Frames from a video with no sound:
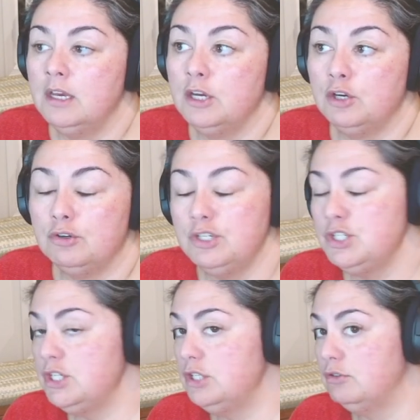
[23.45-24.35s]

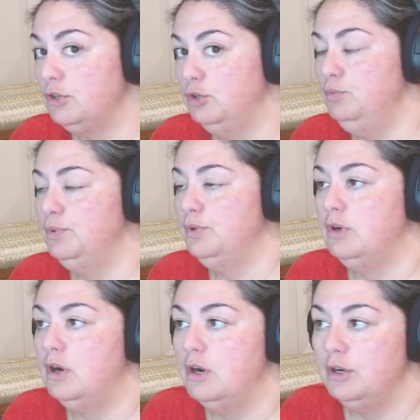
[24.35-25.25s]
Christian group
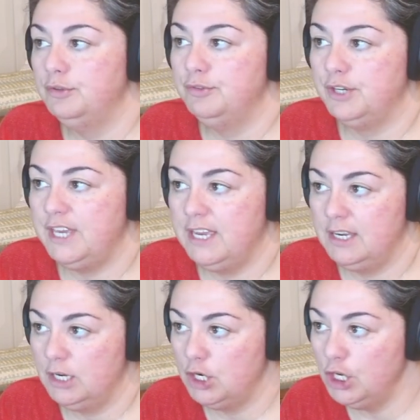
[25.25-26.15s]
called For King
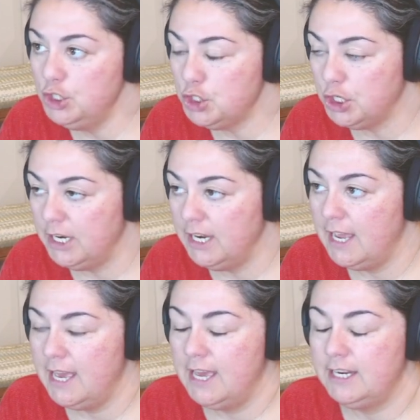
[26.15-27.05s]
and Country,
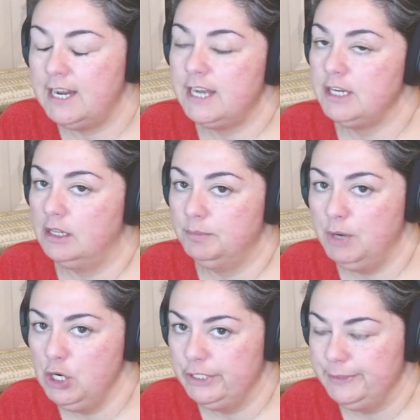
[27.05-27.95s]
and it had Dolly
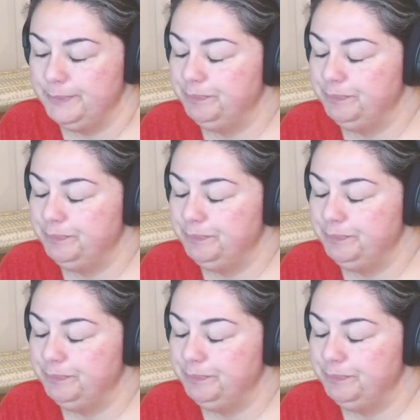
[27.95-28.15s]
Parton.